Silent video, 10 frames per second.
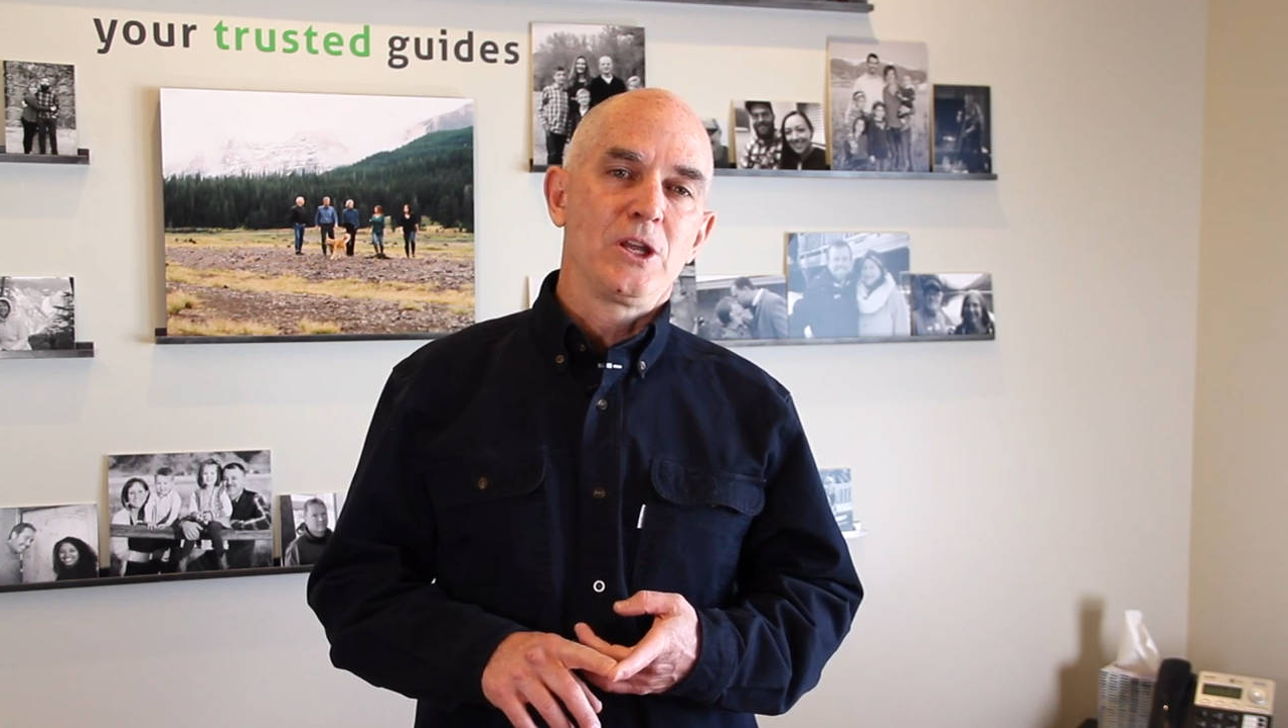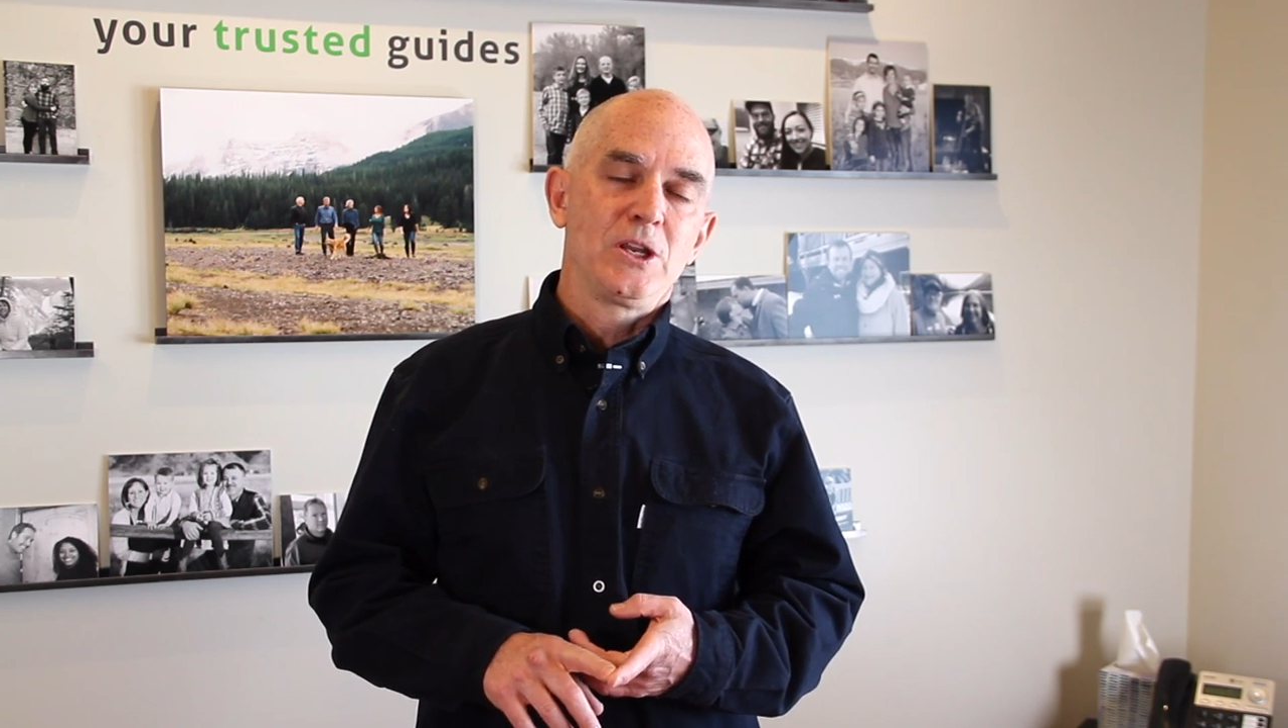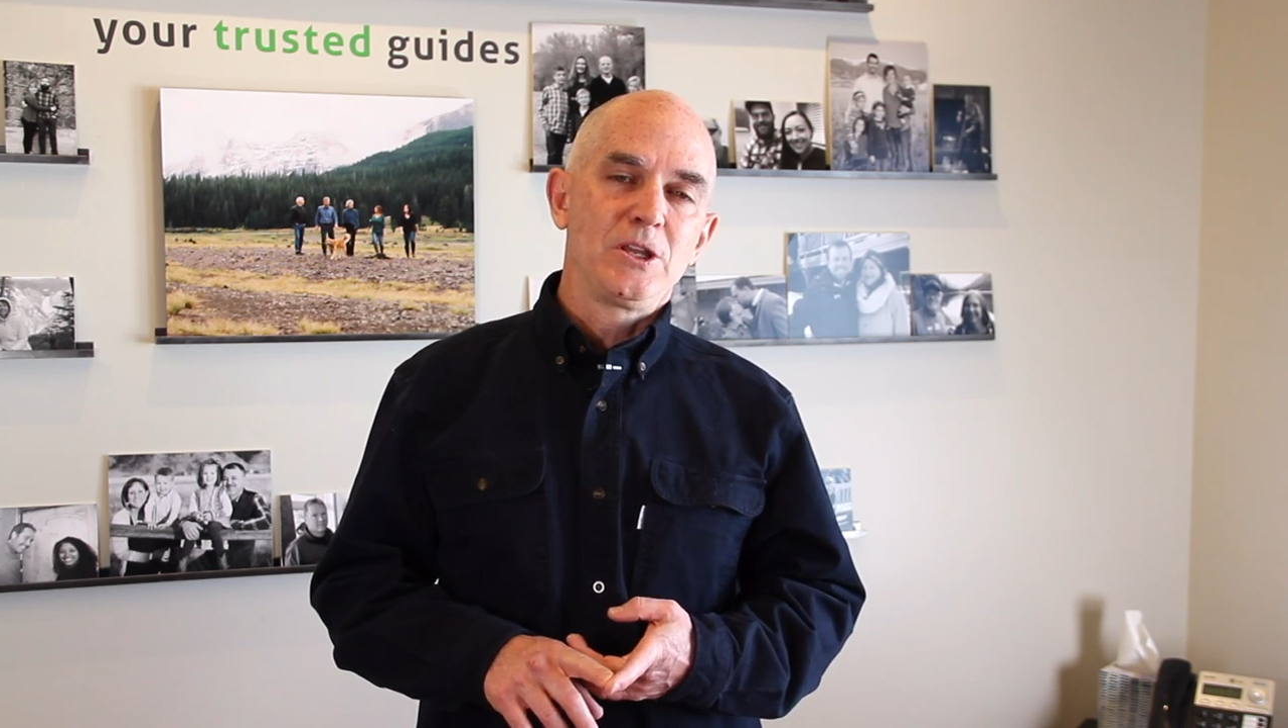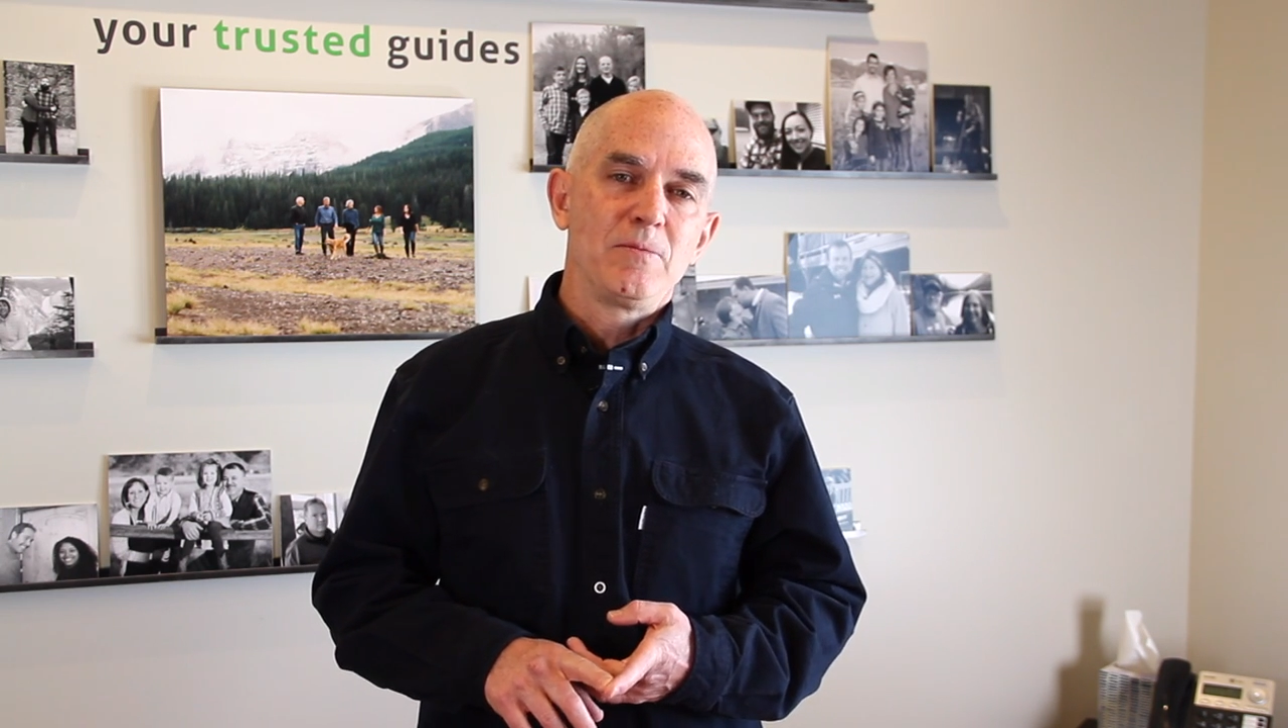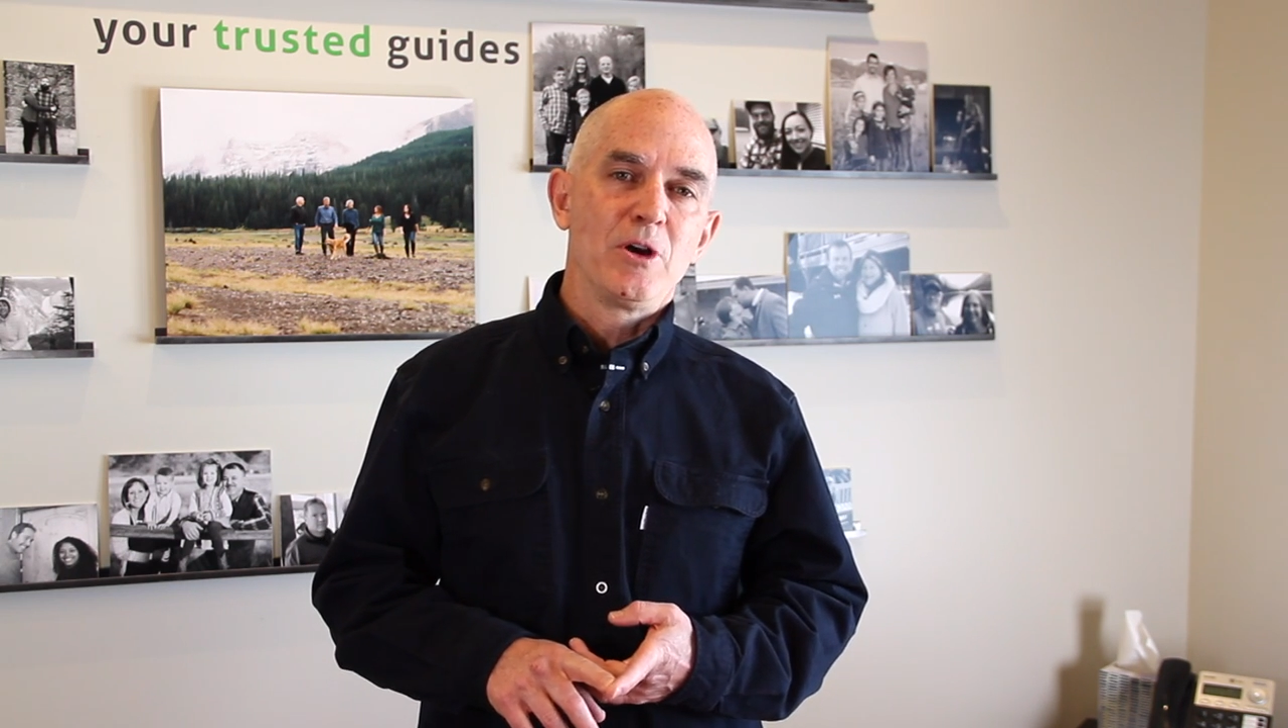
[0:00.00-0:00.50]

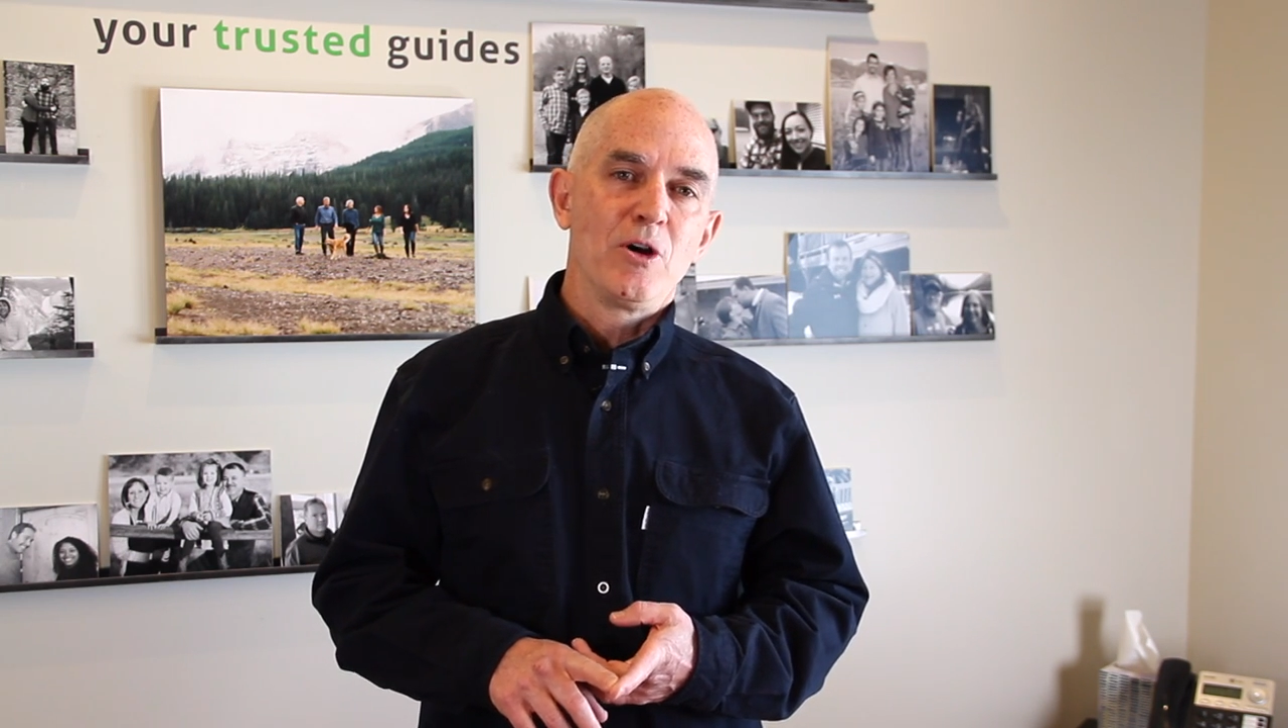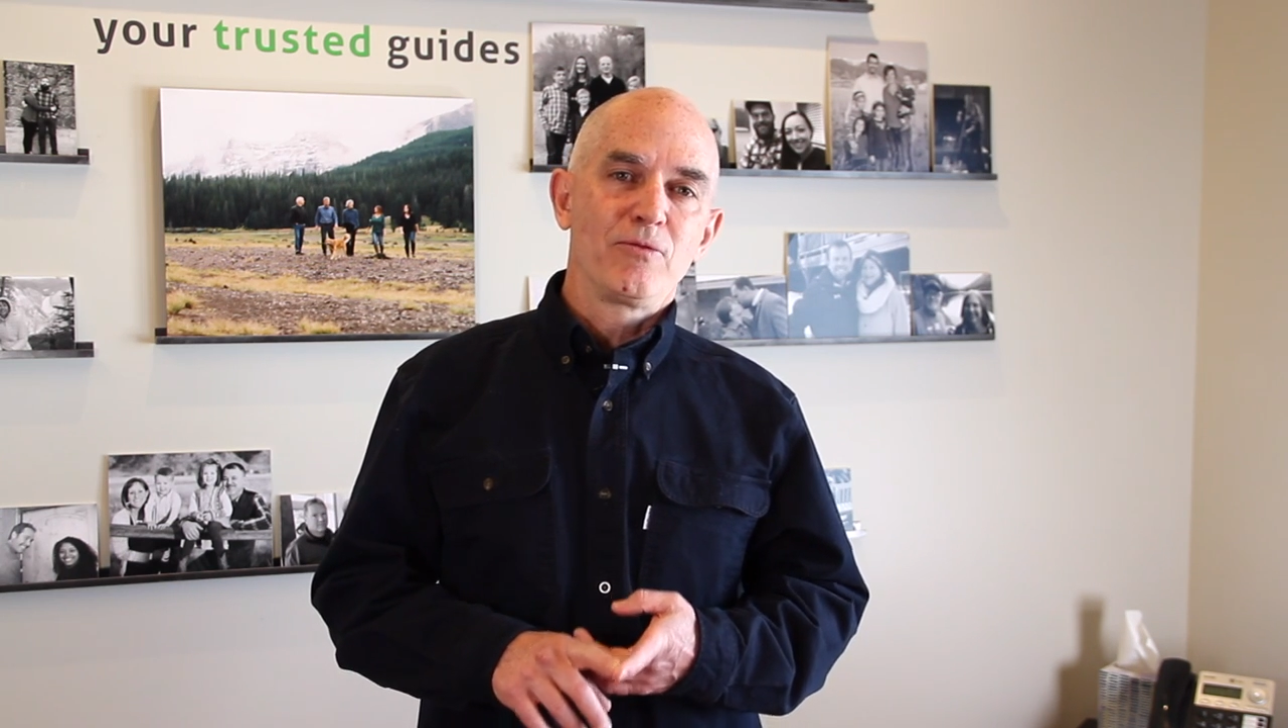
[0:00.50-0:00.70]
an email